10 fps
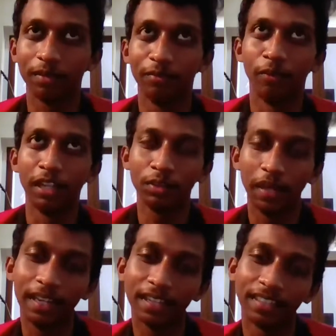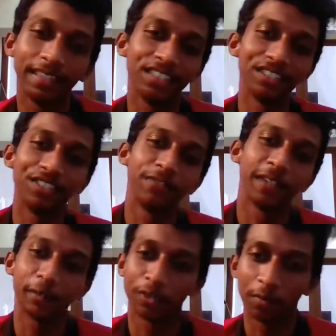once media's attention
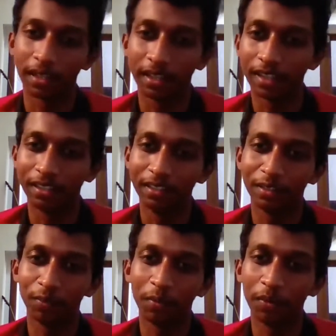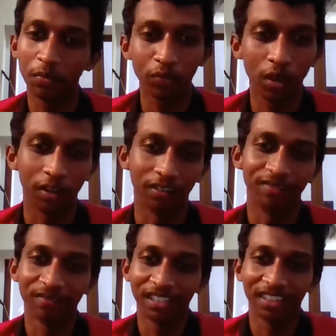shifted to something else, people moved on.
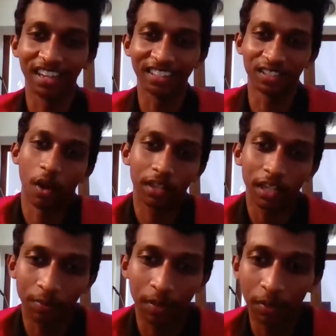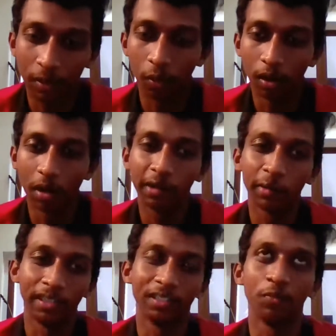Like, it's not like people hold on to
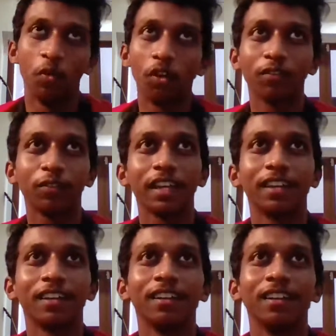it. It's more of, like,